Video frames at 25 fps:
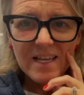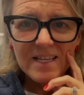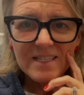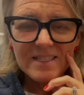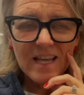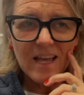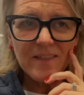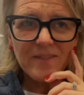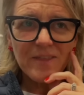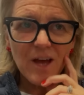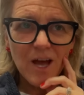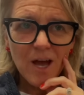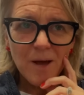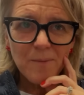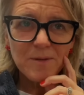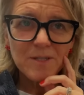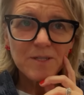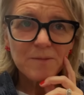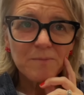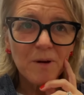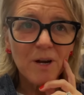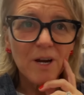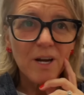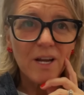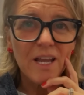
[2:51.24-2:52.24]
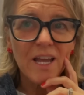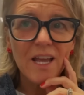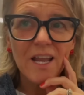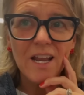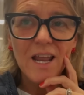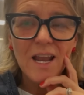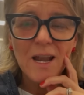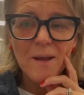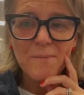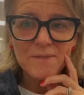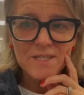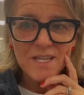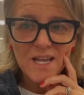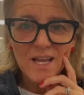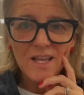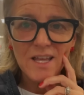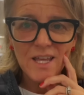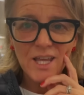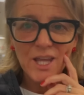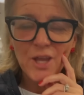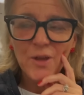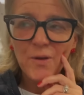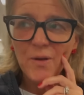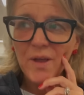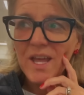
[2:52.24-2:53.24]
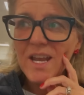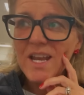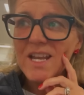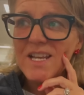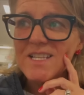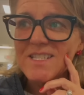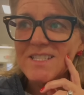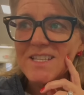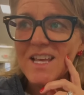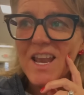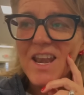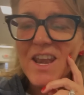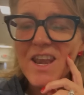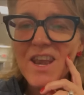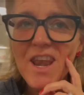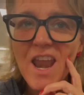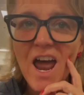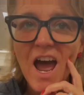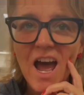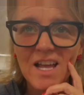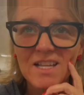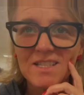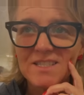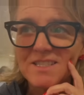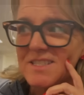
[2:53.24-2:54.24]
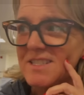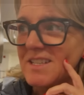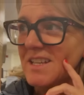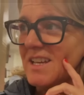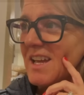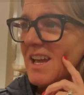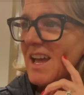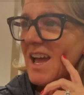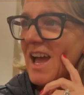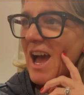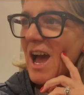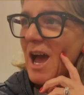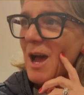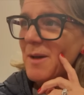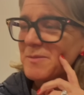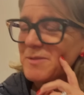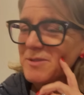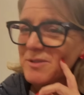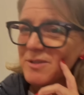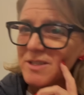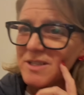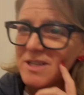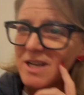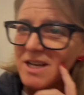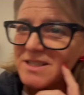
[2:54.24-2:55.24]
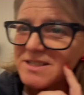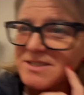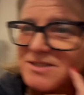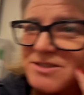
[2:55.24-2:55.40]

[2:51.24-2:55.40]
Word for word: is at the Amish market, and I'm telling you, it is nuts. Absolutely nuts.